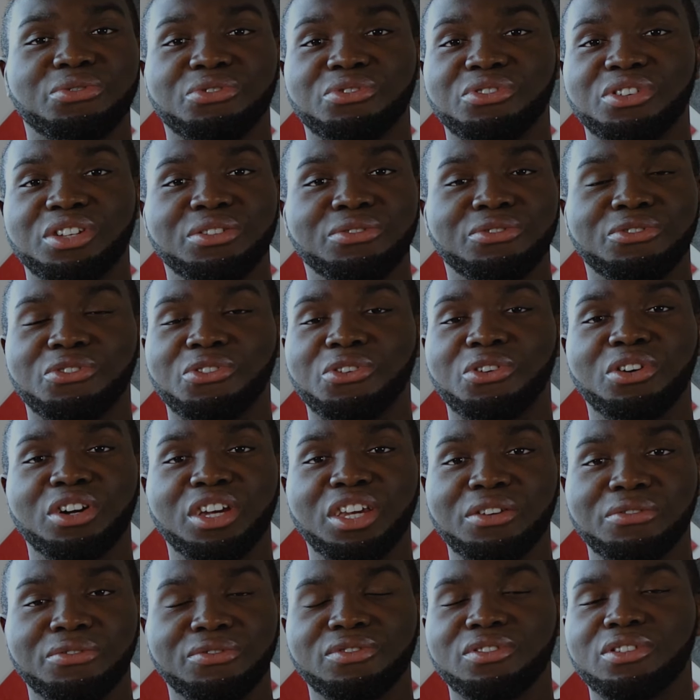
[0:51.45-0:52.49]
3, 4,
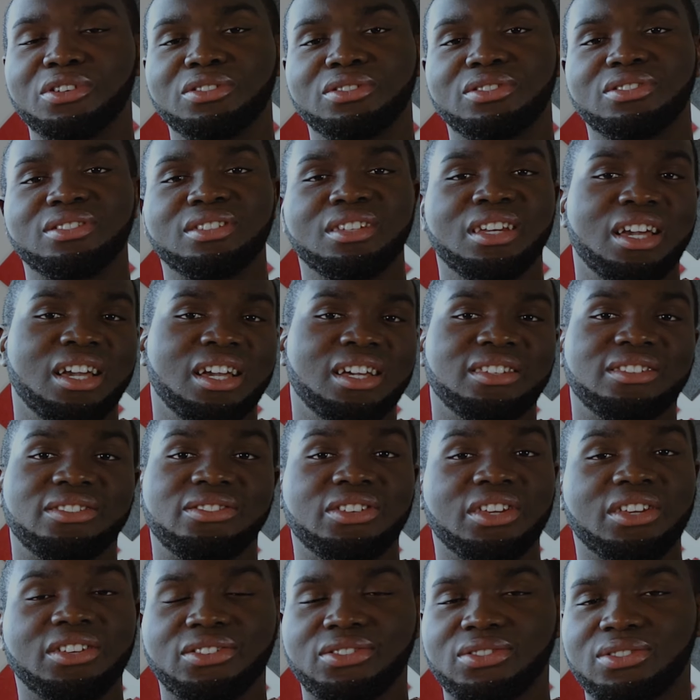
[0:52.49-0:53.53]
if not
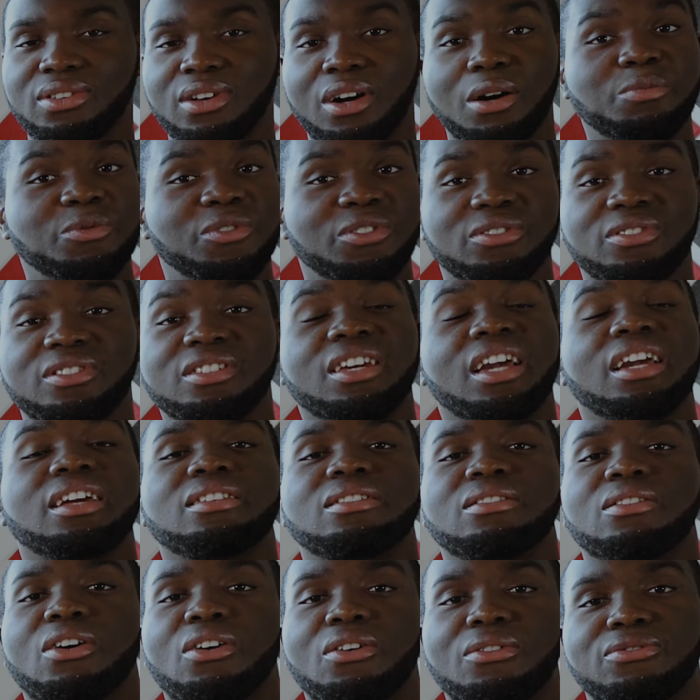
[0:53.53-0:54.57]
6 up to
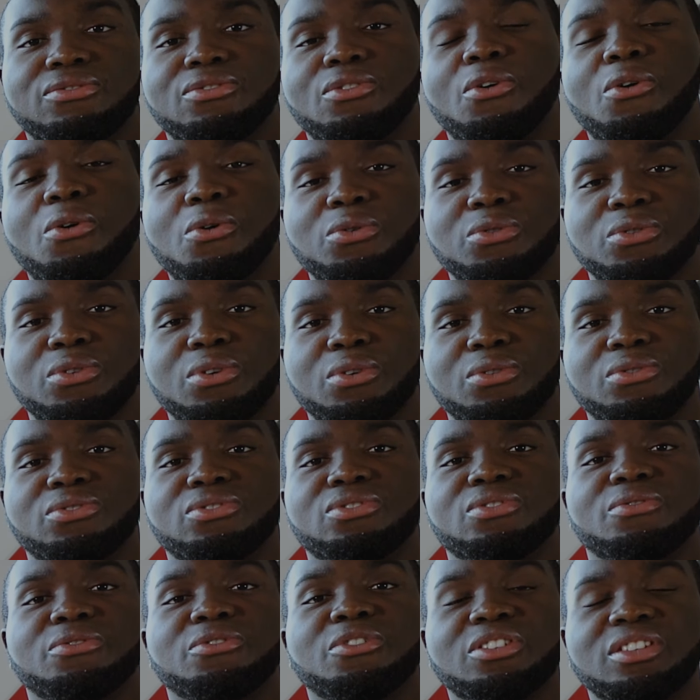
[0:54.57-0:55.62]
10 of all
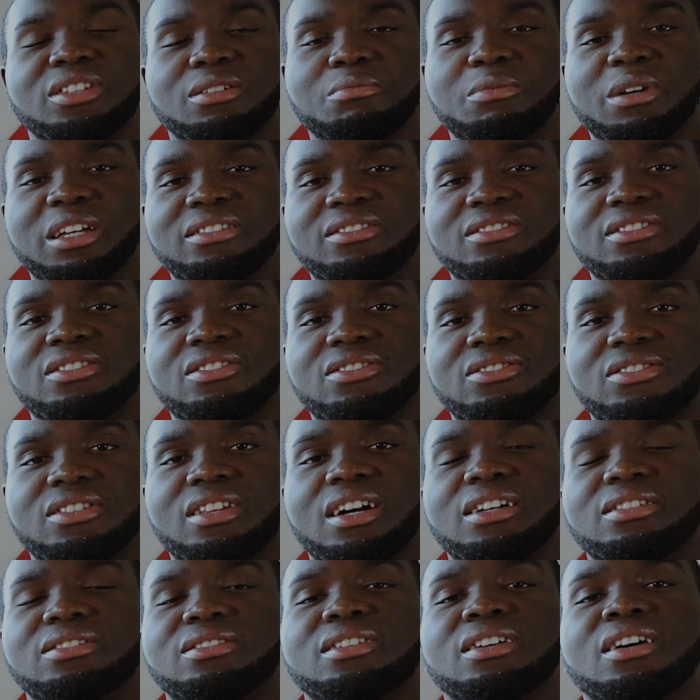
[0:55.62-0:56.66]
those fundamentals
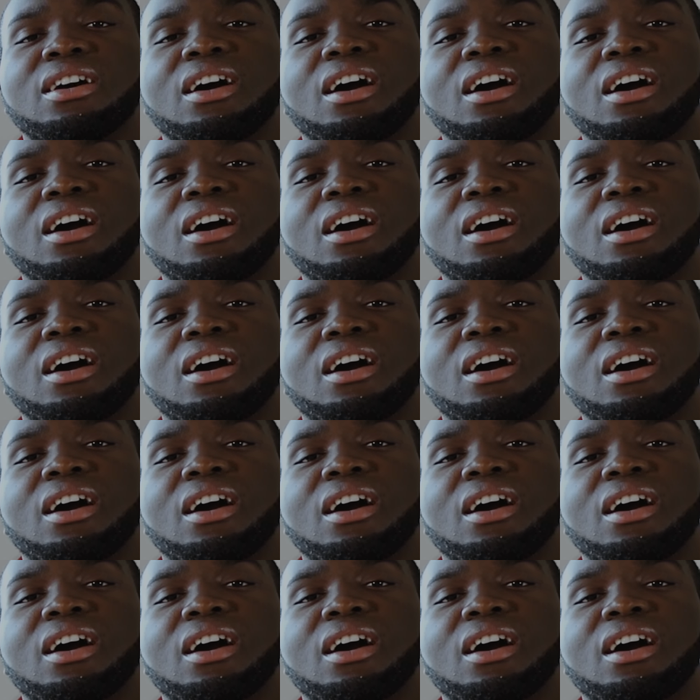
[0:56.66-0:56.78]
that